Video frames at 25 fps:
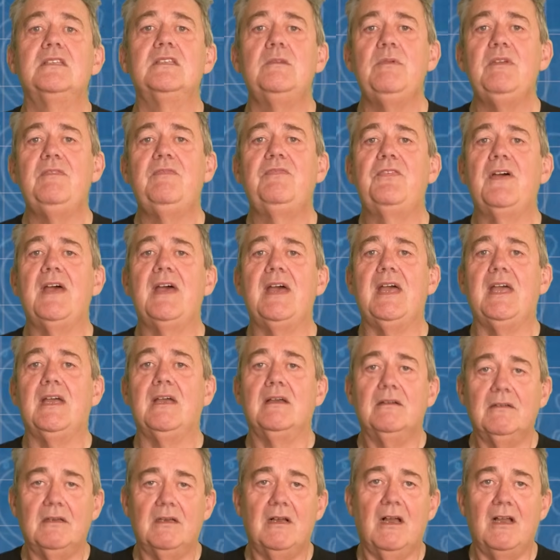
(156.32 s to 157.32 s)
To be
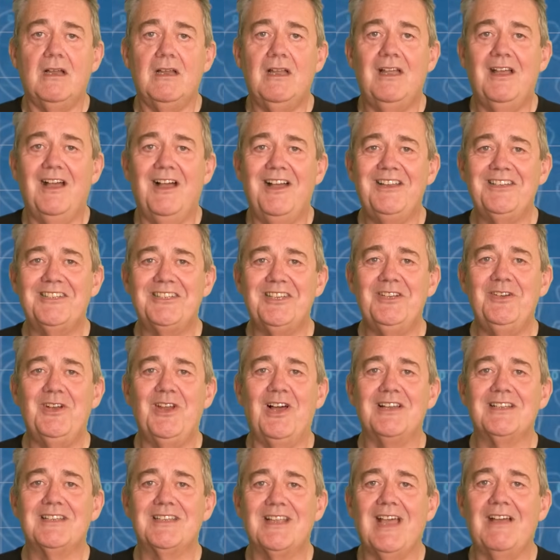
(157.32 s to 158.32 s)
fair, I do
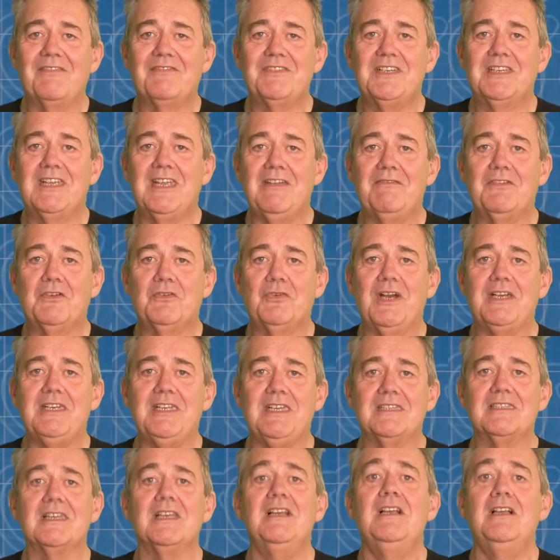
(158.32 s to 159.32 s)
like have to give
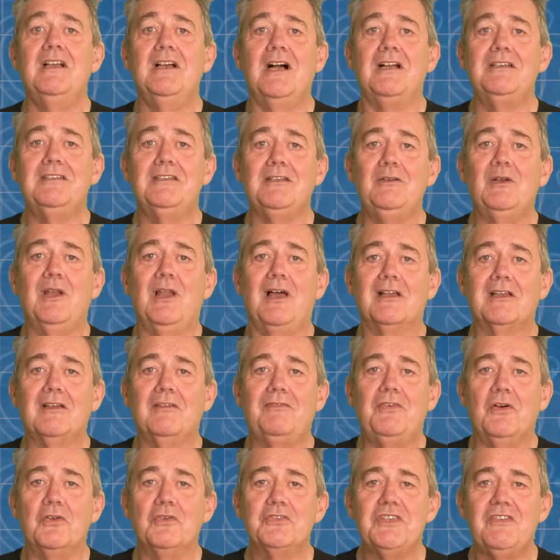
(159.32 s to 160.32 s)
credit. I do like a
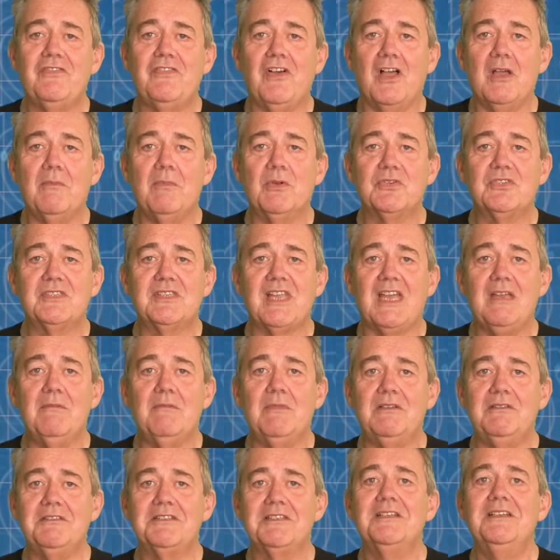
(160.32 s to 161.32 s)
falsifiable
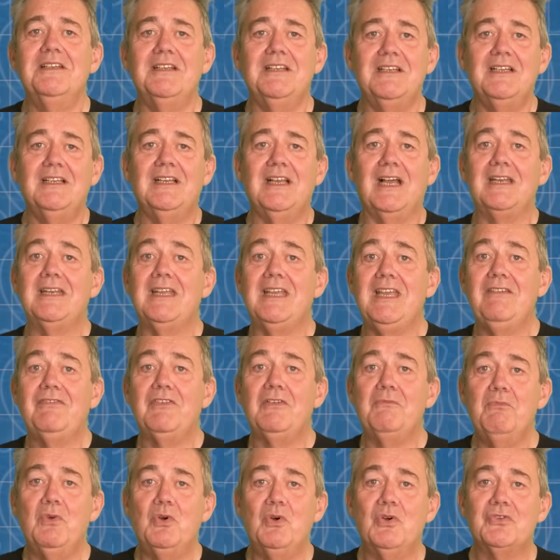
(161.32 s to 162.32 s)
statement, and
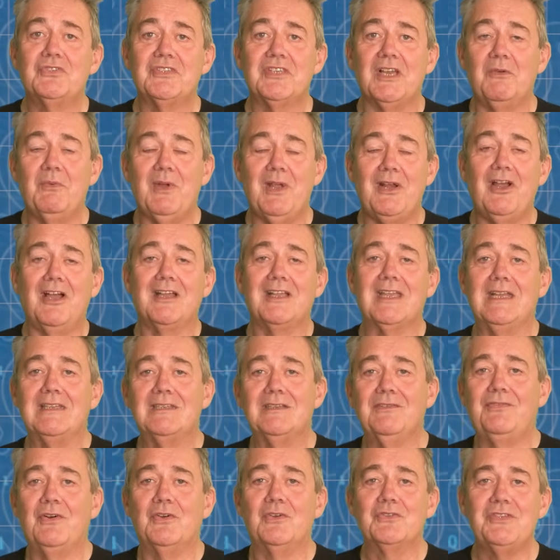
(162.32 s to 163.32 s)
even more so when I get
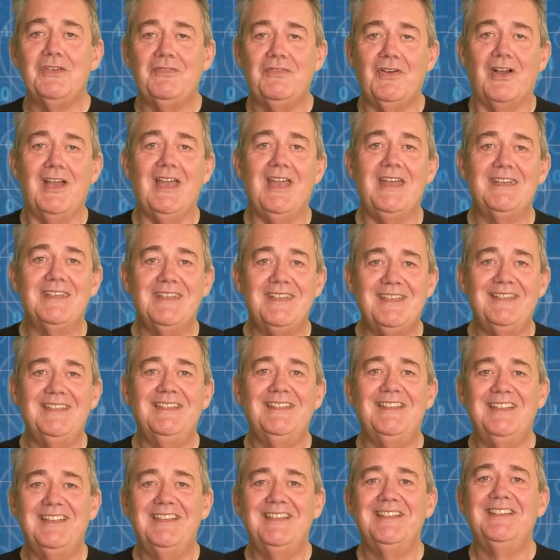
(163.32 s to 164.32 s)
to falsify it.
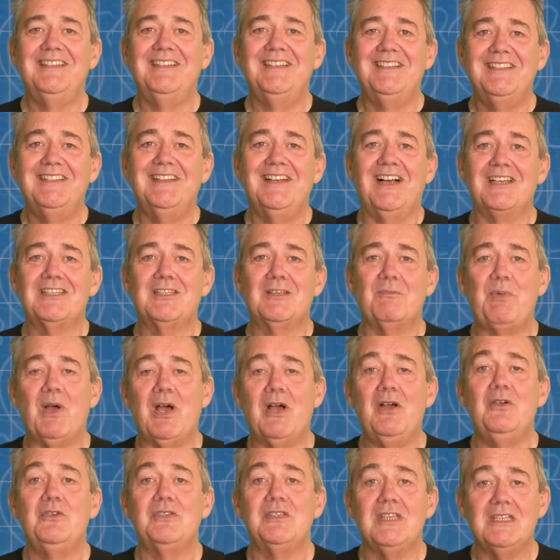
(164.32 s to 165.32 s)
I
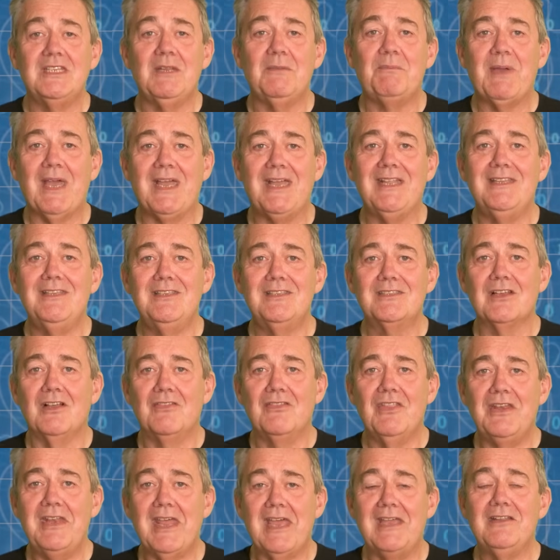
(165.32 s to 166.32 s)
suppose it depends on
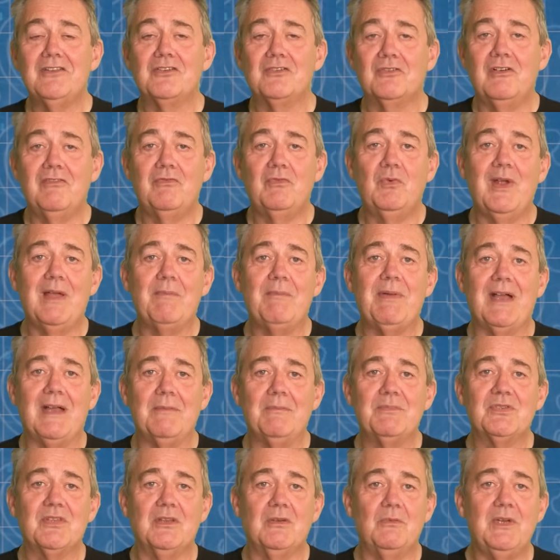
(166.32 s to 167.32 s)
the nature of web
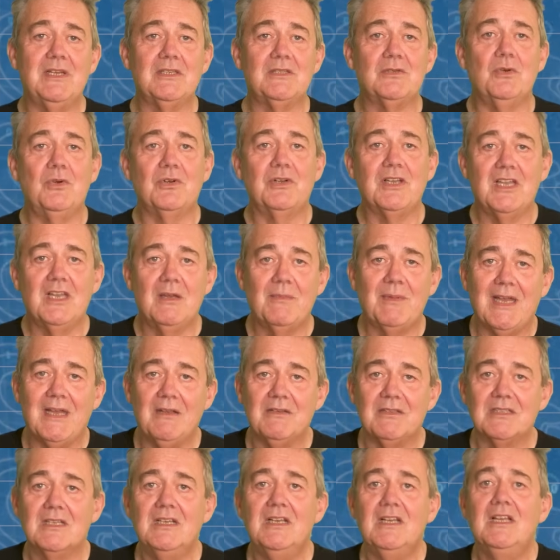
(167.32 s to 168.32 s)
apps that we're talking
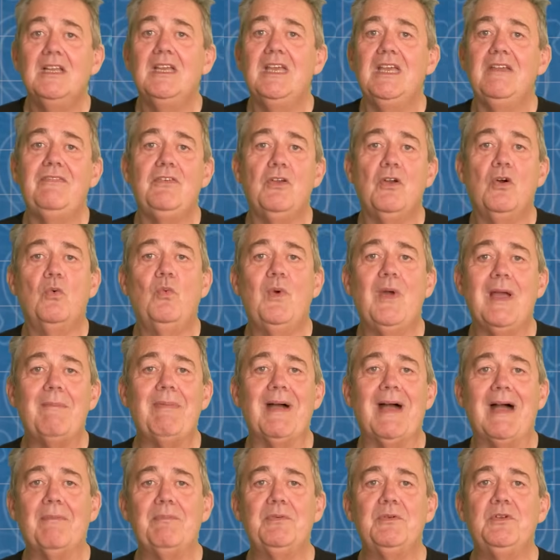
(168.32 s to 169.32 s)
about. If your web
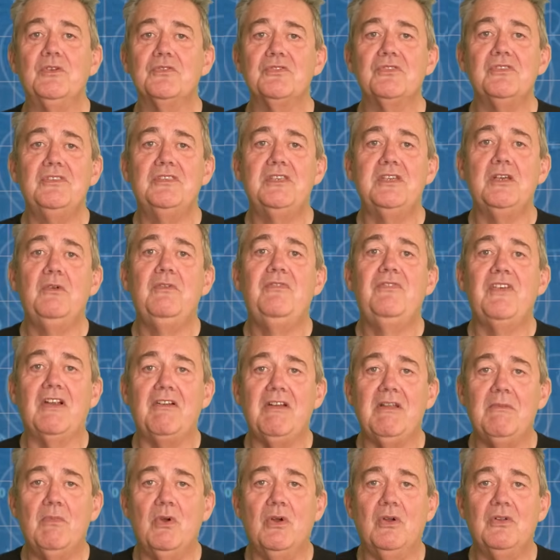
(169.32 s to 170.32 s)
app doesn't do
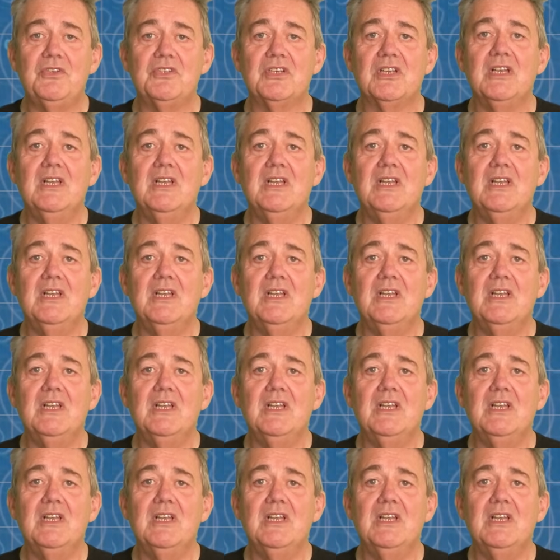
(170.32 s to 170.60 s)
very much,